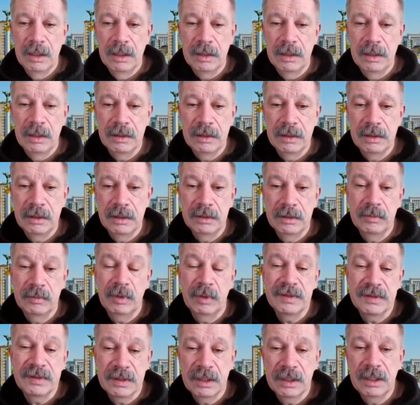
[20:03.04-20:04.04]
And
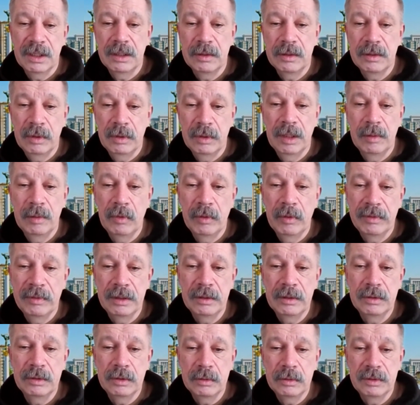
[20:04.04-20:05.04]
once again, we are
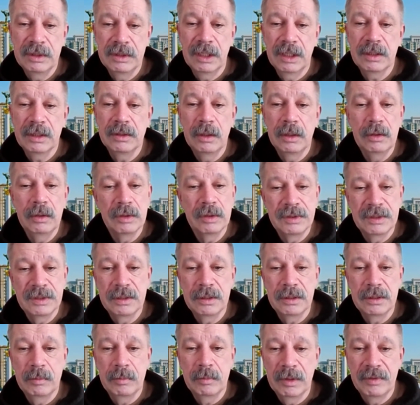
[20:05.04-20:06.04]
moving to
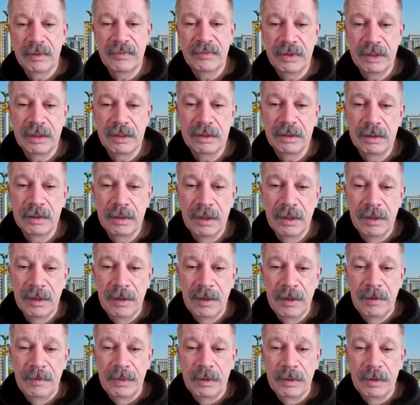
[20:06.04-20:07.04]
technological warfare,
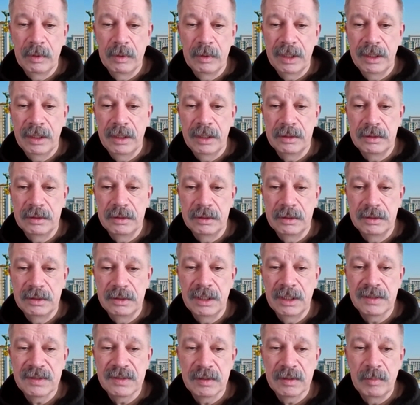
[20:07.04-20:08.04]
where it
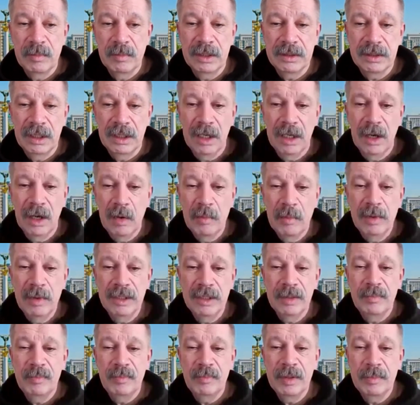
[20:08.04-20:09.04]
doesn't matter how
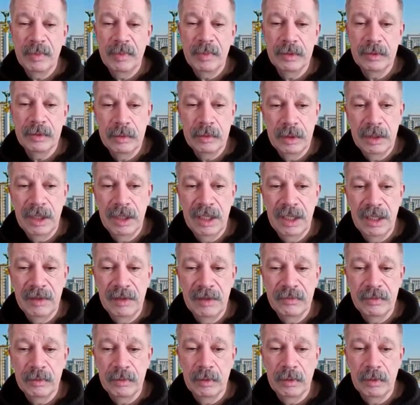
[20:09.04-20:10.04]
many people do you
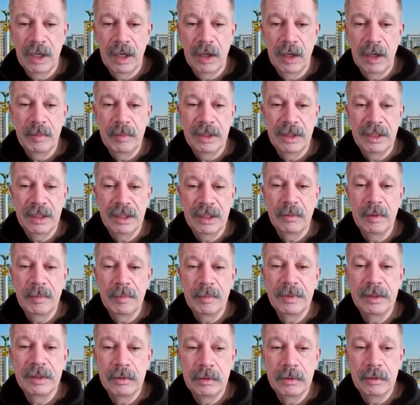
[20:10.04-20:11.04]
have or how many
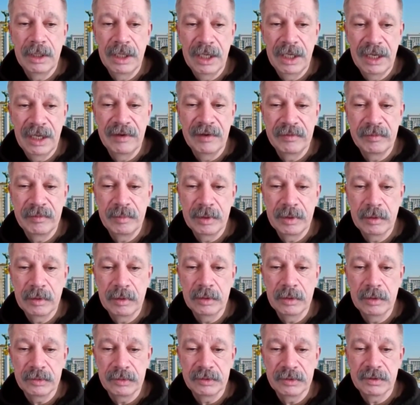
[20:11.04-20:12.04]
equipment do you have,
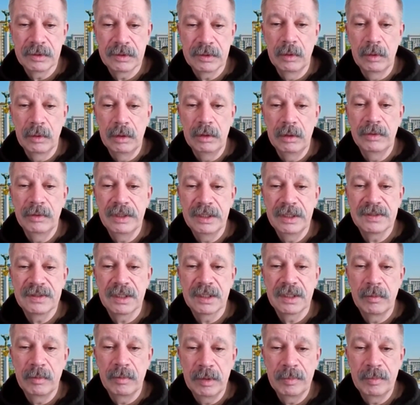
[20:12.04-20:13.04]
because all this
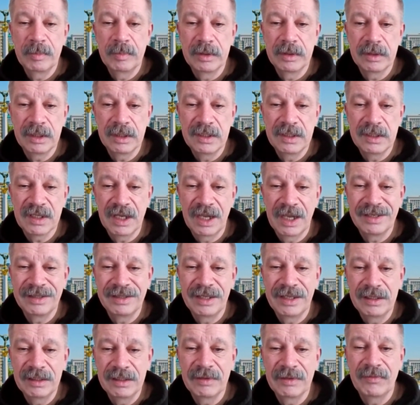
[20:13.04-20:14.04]
equipment is
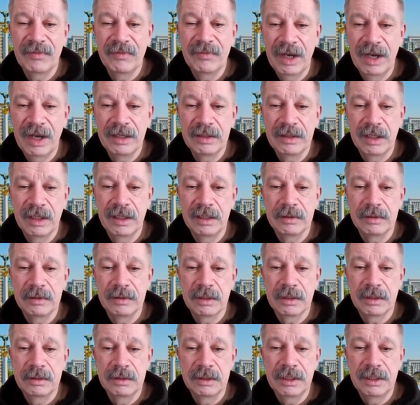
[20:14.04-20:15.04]
identified and
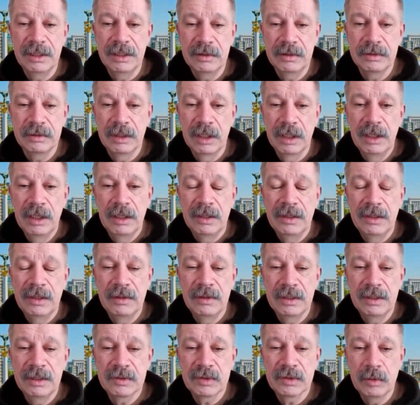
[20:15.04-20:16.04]
killed in
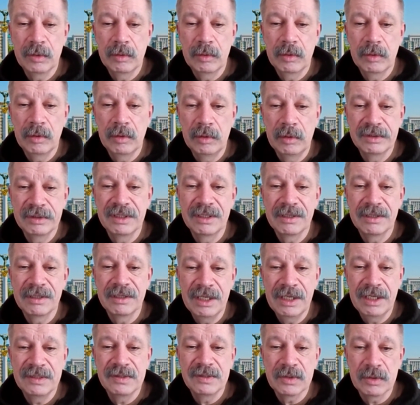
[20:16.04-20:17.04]
the so-called
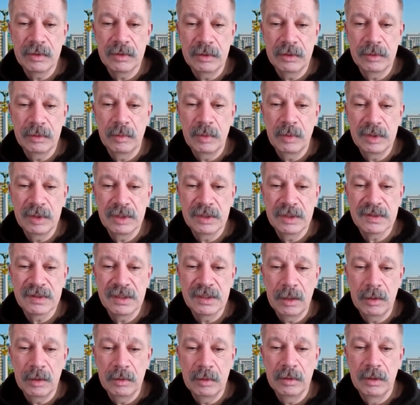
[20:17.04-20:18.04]
gray zone, which is
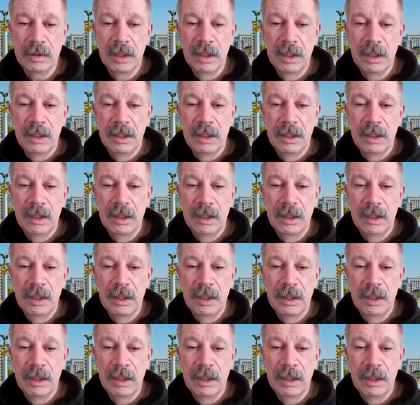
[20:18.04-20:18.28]
now